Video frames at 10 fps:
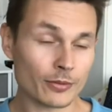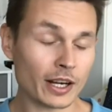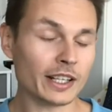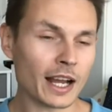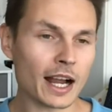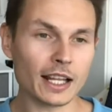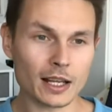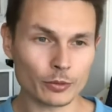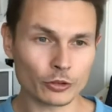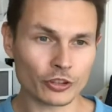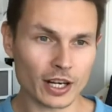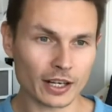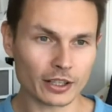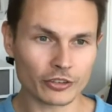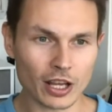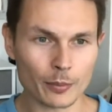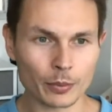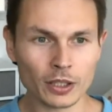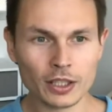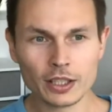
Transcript: Very high level generic example.